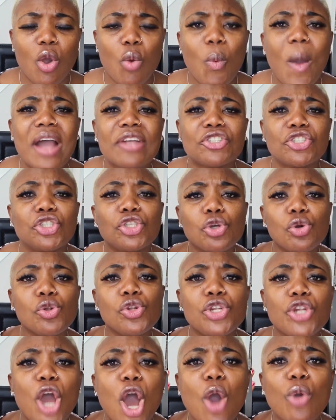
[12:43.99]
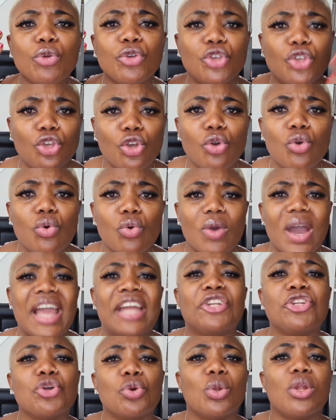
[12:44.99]
Once you know you
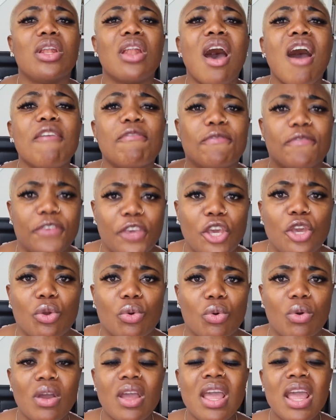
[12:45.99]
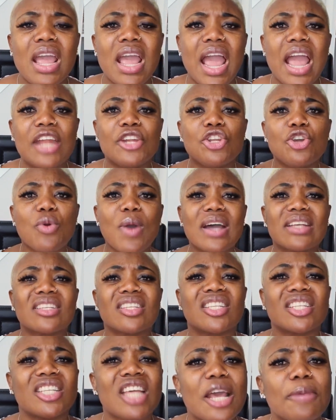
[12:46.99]
and you love you and you
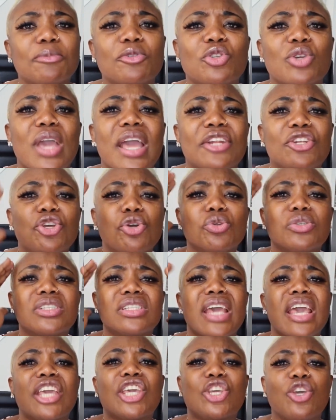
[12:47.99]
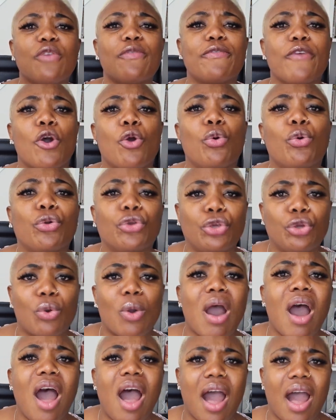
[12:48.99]
accept you and you take you for who you
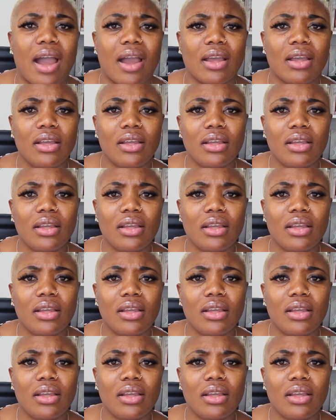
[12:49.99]
are,